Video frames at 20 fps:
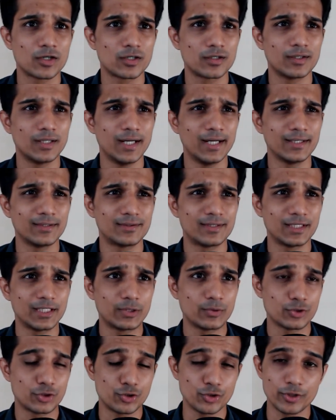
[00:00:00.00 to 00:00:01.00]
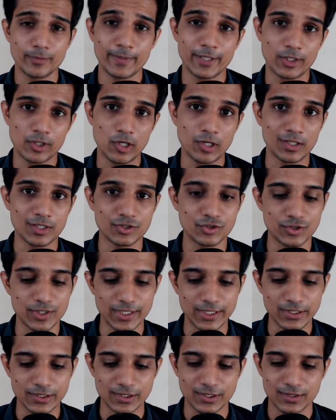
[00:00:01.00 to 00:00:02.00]
I think it was during my college
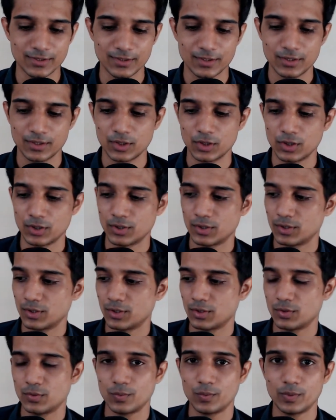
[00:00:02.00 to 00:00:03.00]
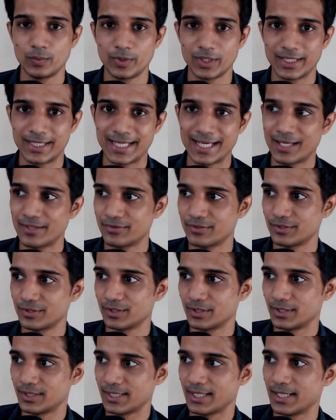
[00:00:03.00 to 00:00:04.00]
days. We were
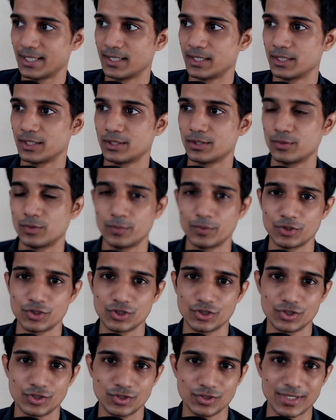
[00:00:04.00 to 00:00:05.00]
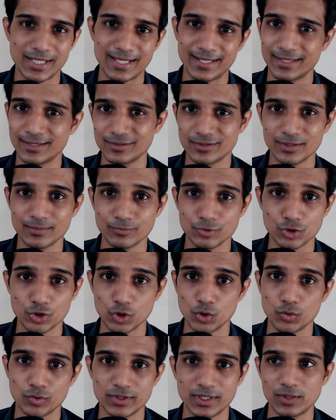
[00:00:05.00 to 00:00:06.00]
gathered and we were just sharing some
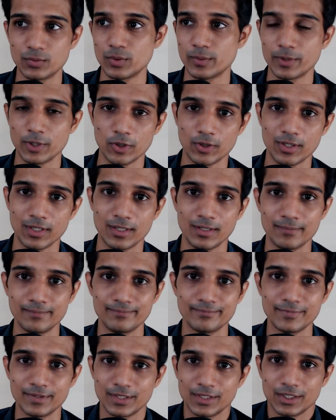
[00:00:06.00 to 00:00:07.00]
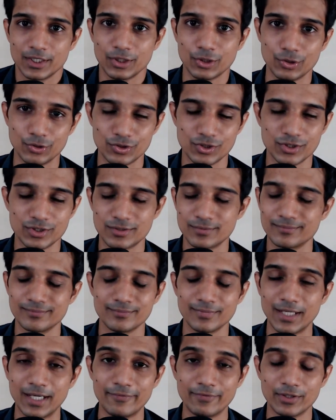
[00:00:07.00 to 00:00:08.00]
jokes, and we were all, just
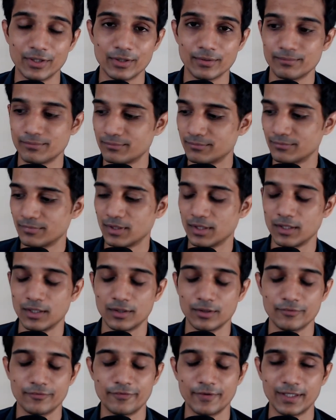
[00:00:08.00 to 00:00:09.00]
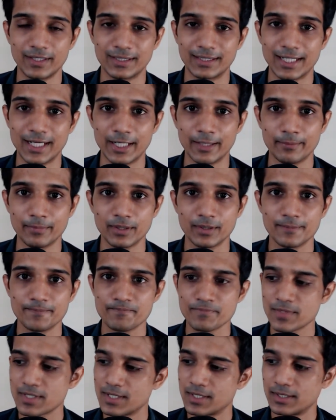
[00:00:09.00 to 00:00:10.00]
having a fun time.
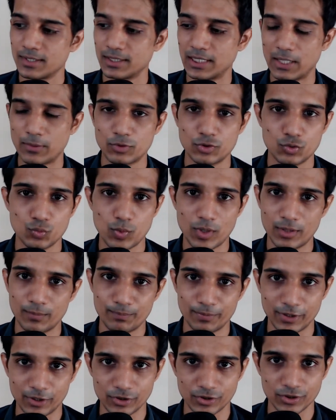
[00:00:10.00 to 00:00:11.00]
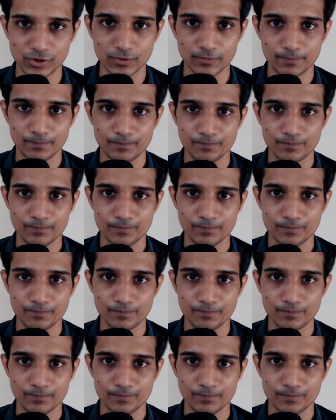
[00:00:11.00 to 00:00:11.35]
There was one person.